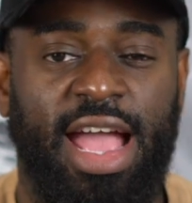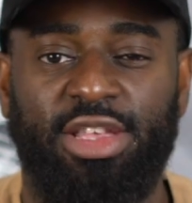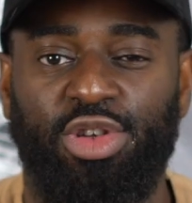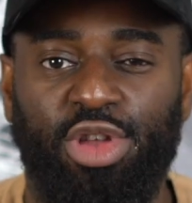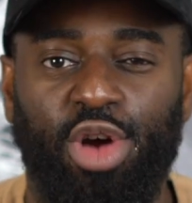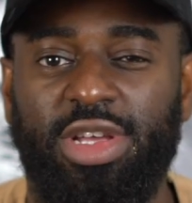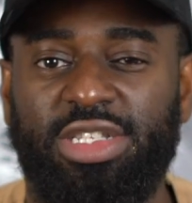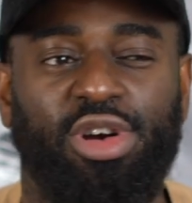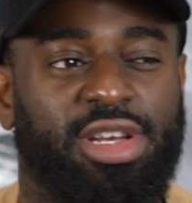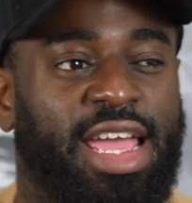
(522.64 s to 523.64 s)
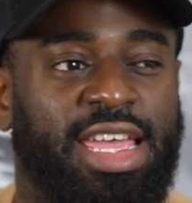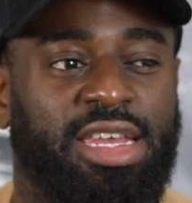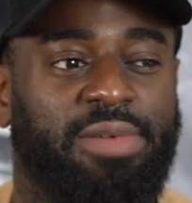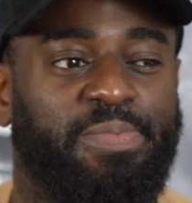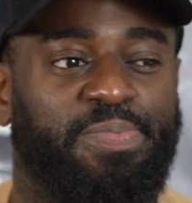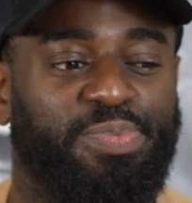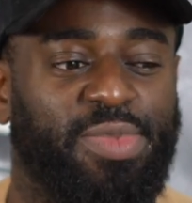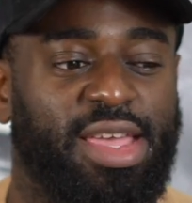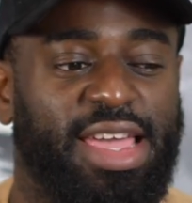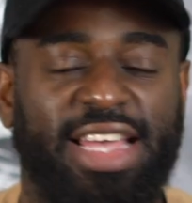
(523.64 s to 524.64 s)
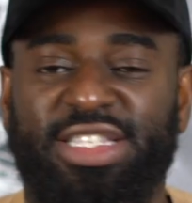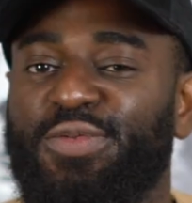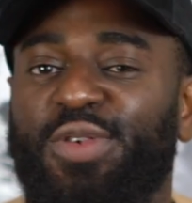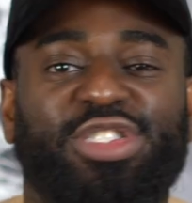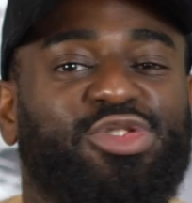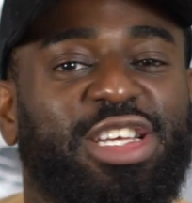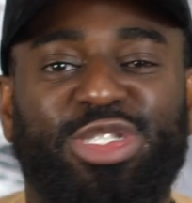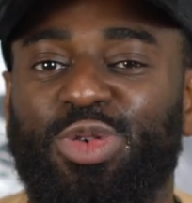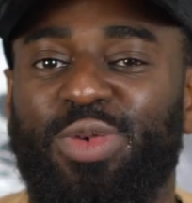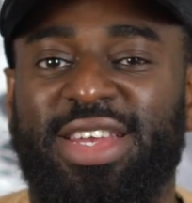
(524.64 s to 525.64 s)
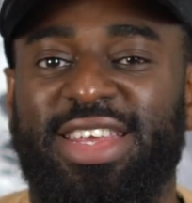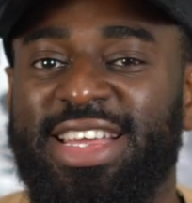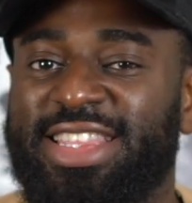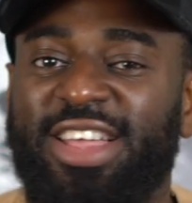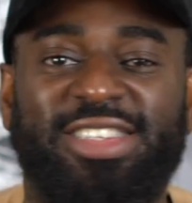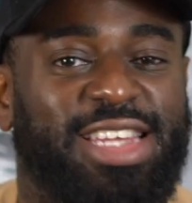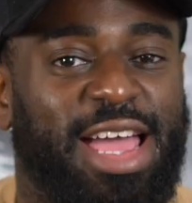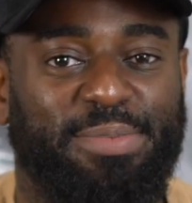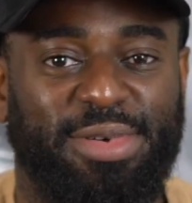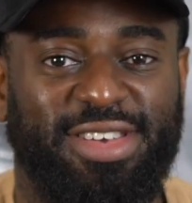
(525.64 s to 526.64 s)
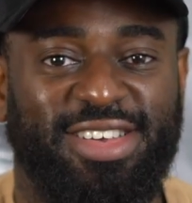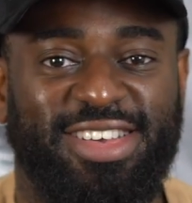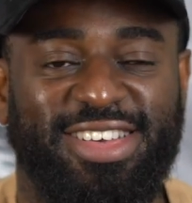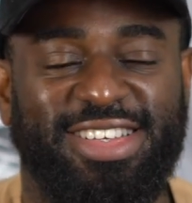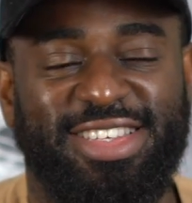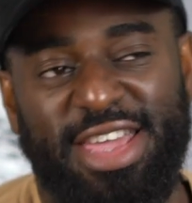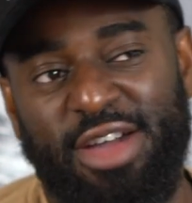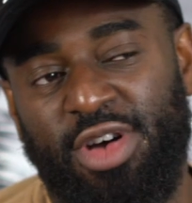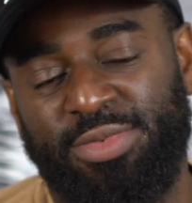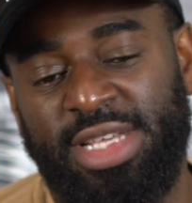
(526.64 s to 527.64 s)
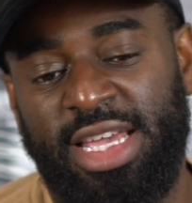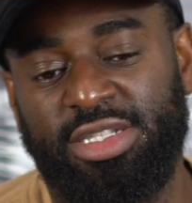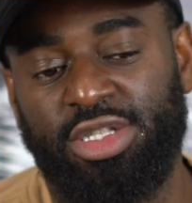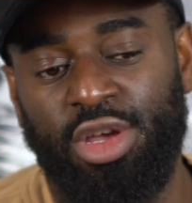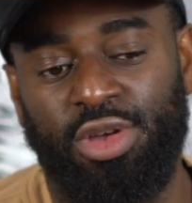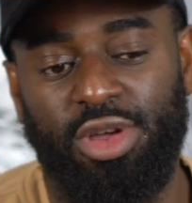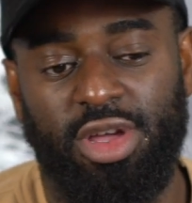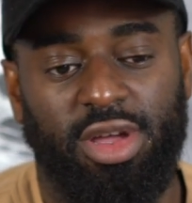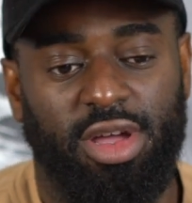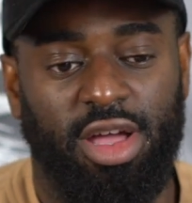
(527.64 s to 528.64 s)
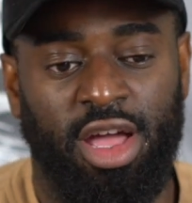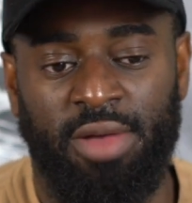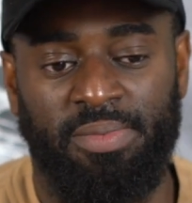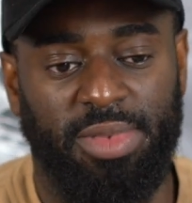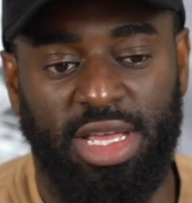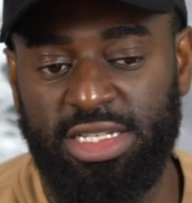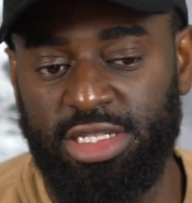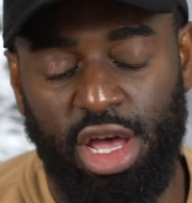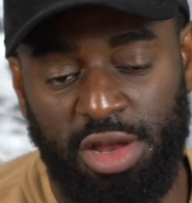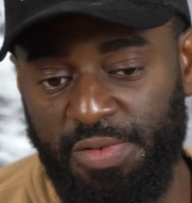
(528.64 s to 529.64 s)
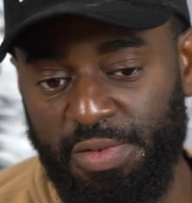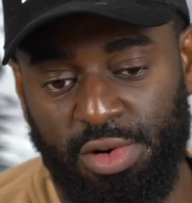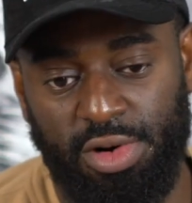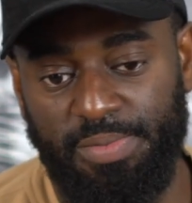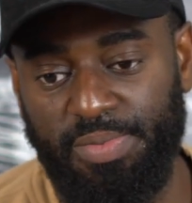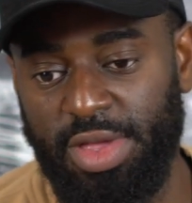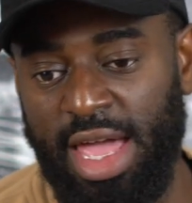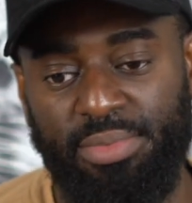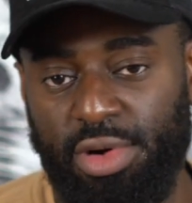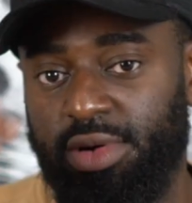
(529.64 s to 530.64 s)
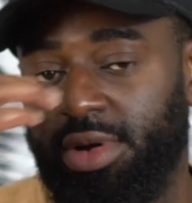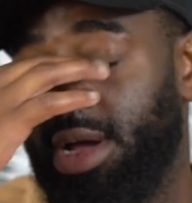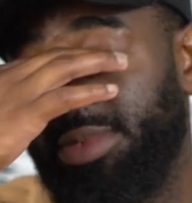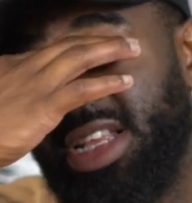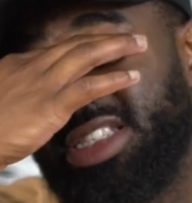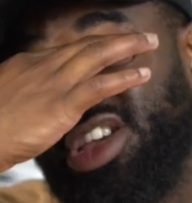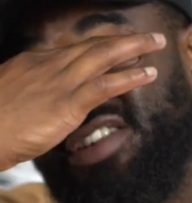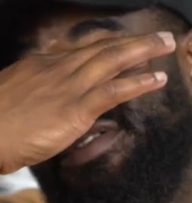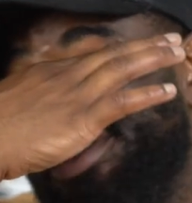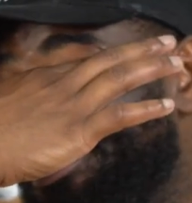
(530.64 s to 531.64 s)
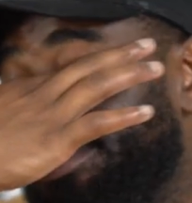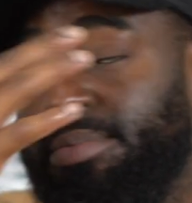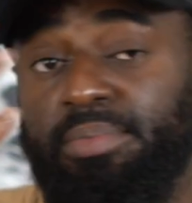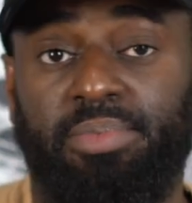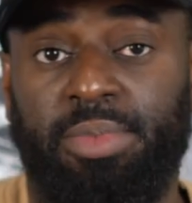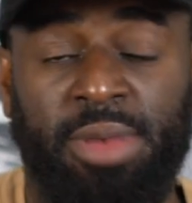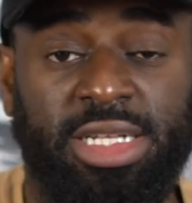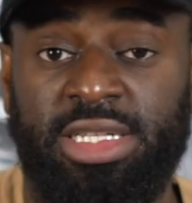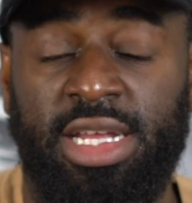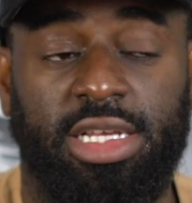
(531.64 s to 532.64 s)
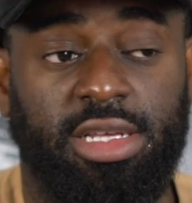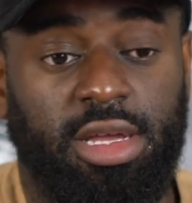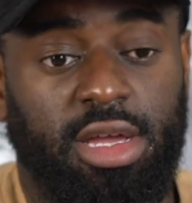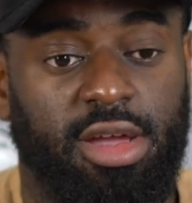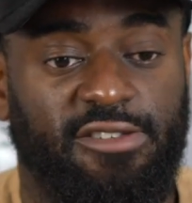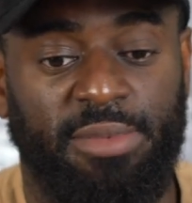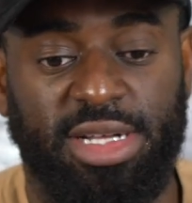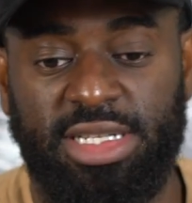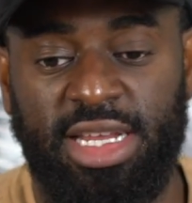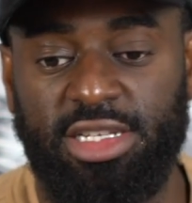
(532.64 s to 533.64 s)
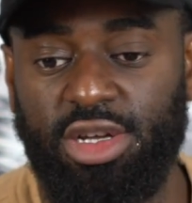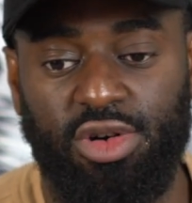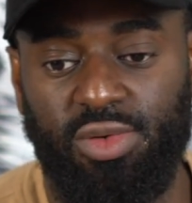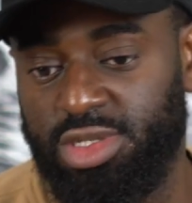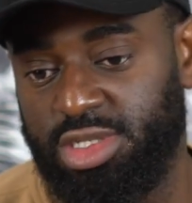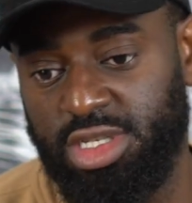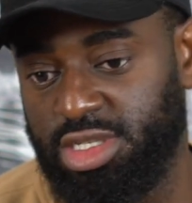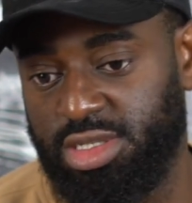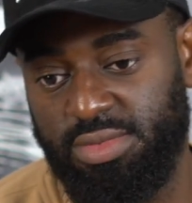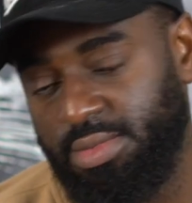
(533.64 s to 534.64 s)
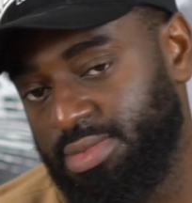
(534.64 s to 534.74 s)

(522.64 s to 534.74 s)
and you know he's got that in him. It just frustrates you when it doesn't happen. Do you get what I'm saying? So um, his turn for Gabriel, I mean, his turn for Martinelli, for Martinelli's goal was just